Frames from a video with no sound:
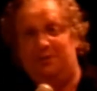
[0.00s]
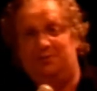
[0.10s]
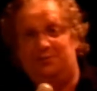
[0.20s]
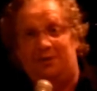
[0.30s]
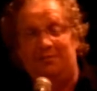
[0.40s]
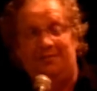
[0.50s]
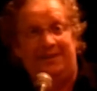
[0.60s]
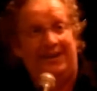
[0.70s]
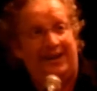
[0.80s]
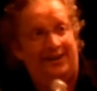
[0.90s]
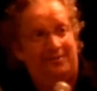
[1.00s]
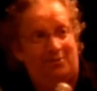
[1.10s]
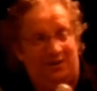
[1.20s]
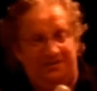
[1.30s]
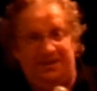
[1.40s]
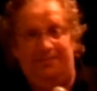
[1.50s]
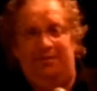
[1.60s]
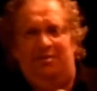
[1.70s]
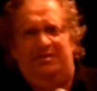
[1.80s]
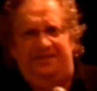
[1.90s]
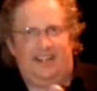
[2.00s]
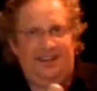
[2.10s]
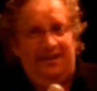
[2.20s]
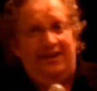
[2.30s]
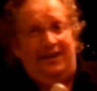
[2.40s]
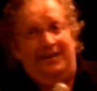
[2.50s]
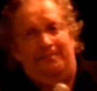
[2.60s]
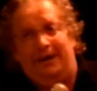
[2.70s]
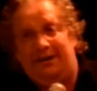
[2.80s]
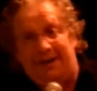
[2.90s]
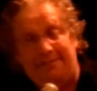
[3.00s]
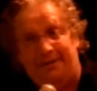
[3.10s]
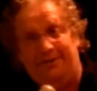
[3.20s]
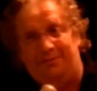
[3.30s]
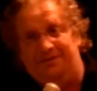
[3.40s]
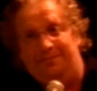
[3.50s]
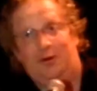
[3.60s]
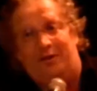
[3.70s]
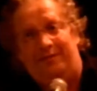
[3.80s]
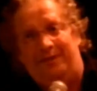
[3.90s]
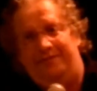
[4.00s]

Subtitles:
which went to the Royal City Poets that my grandmother was the poet of my